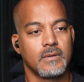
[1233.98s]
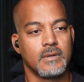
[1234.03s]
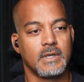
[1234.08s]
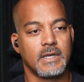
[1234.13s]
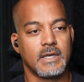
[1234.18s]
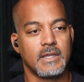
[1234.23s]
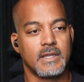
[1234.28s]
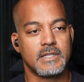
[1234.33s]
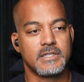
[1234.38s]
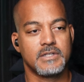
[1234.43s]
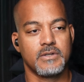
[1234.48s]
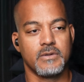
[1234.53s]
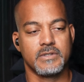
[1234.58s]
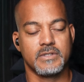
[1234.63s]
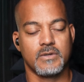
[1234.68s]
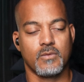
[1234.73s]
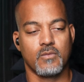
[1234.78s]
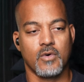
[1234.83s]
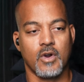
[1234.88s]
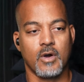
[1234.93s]
Now, yeah, that
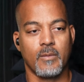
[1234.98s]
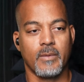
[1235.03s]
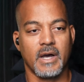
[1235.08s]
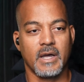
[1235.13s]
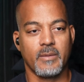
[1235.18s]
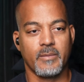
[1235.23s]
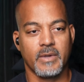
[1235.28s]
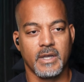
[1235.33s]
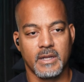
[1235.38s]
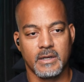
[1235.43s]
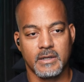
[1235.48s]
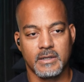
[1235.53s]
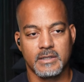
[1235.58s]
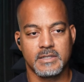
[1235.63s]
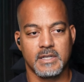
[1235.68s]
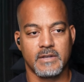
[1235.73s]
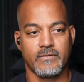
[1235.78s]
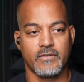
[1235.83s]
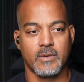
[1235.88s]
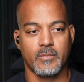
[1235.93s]
dude's a robot, man. He's
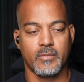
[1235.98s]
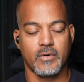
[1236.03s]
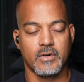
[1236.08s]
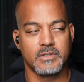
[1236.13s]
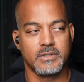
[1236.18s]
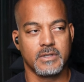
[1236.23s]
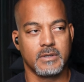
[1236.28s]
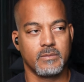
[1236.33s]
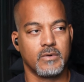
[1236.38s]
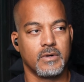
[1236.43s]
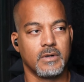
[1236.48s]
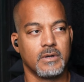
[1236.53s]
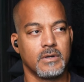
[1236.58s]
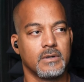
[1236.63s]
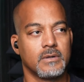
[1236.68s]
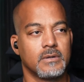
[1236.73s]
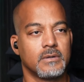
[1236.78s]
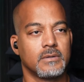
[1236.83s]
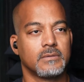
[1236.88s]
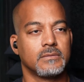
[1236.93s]
not even a person anymore.
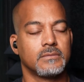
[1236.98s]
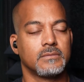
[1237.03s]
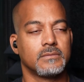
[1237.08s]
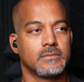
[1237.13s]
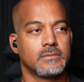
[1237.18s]
Invented.